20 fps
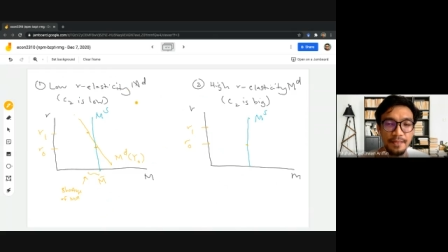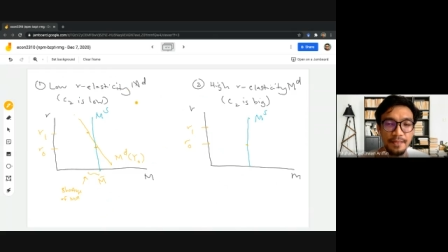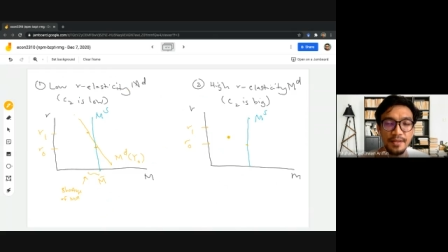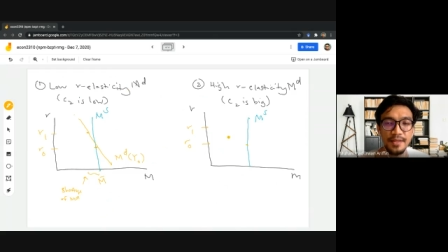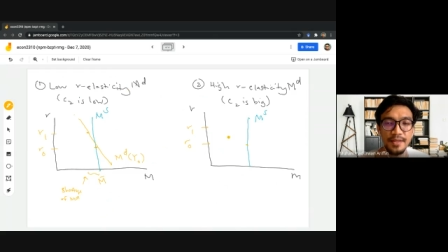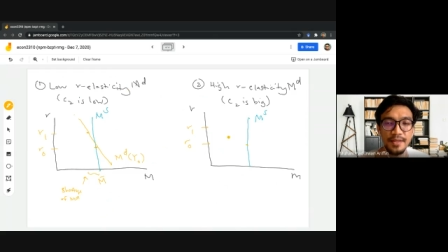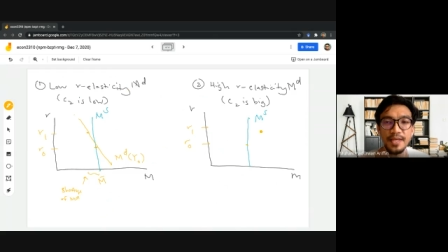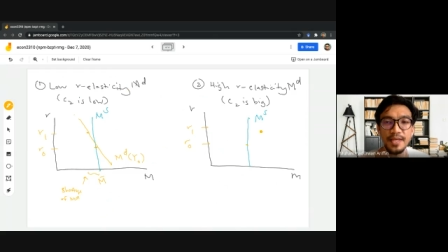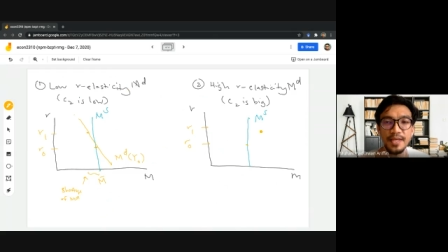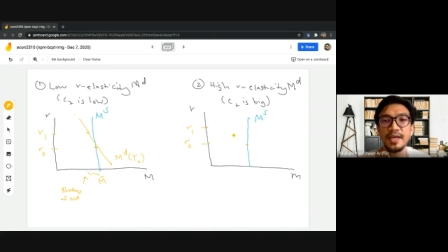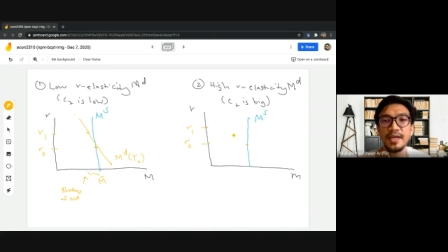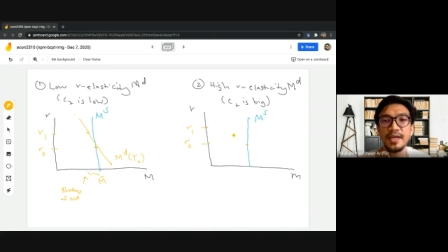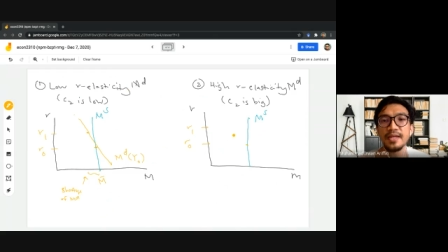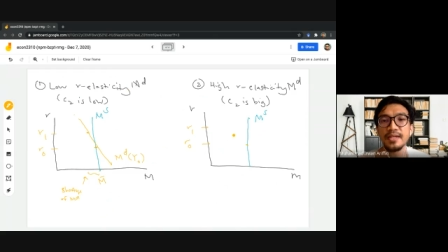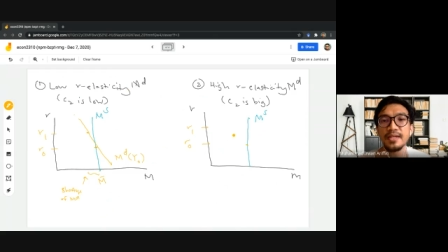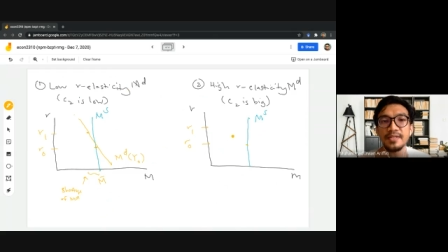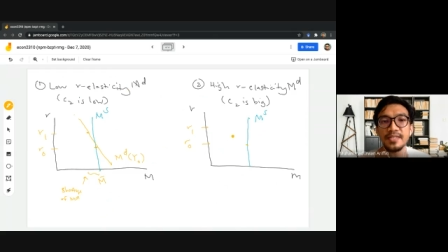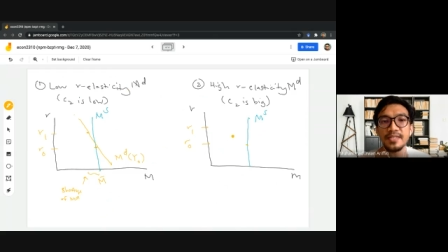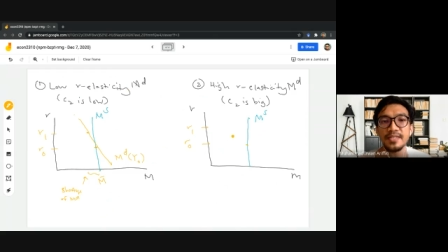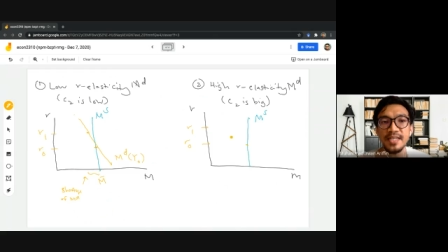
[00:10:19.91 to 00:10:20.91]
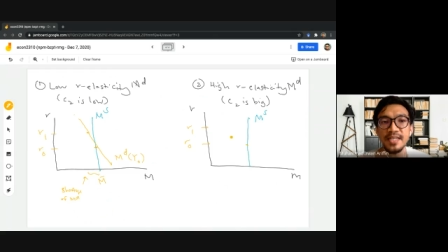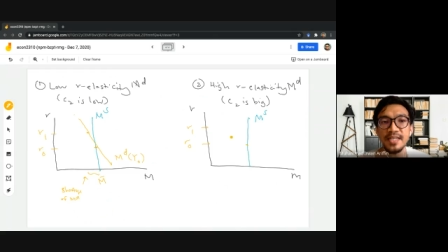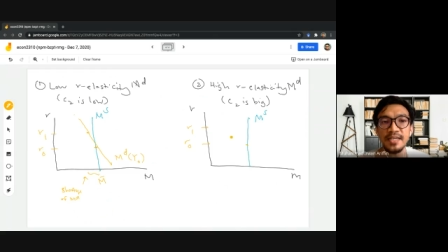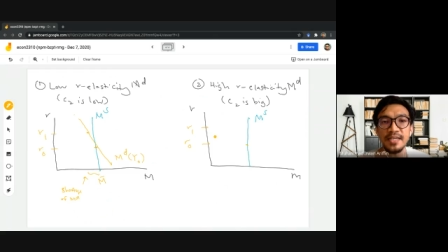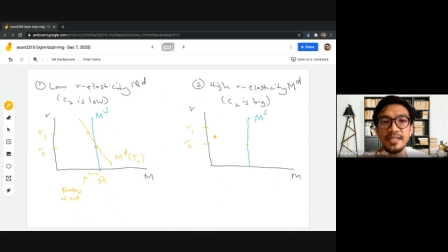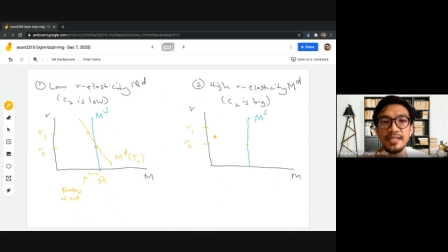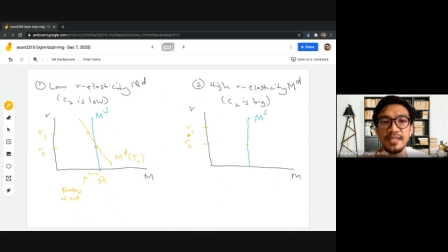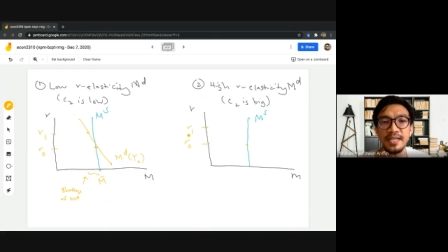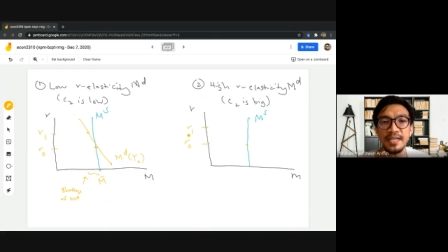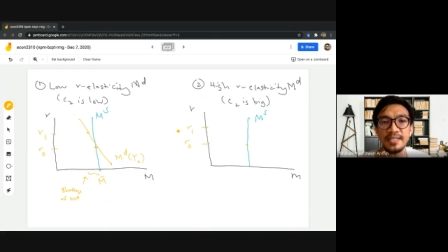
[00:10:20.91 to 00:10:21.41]
Okay. Now the
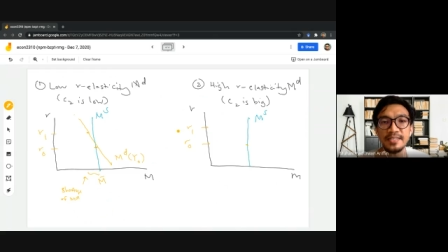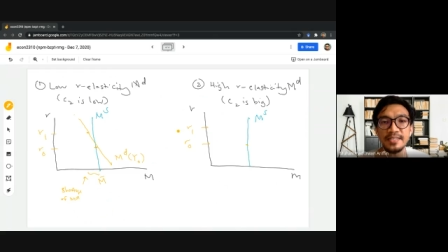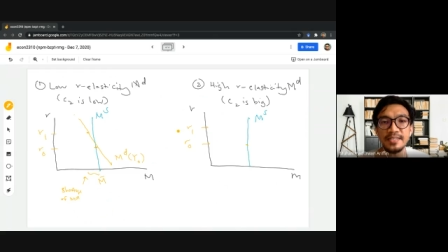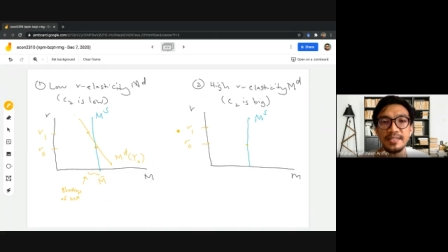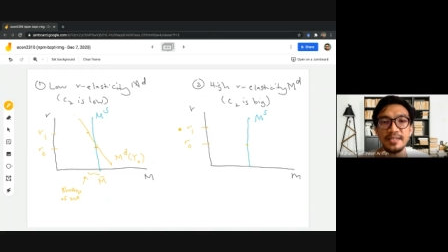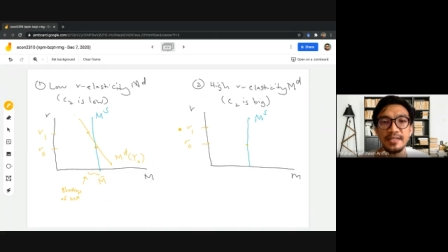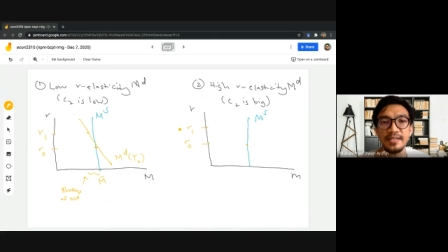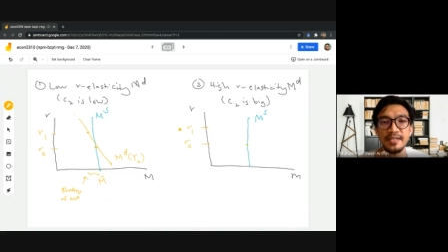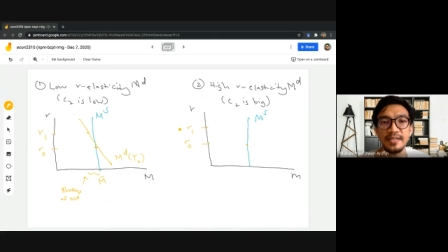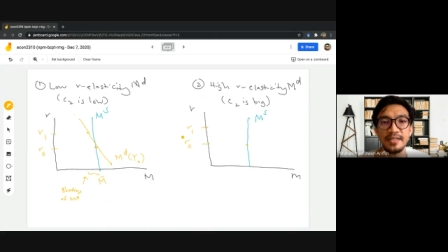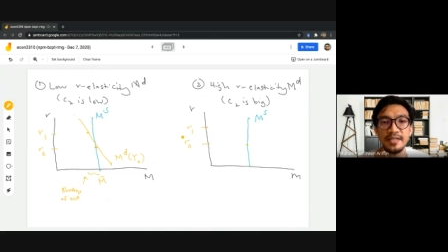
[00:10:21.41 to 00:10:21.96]
second case,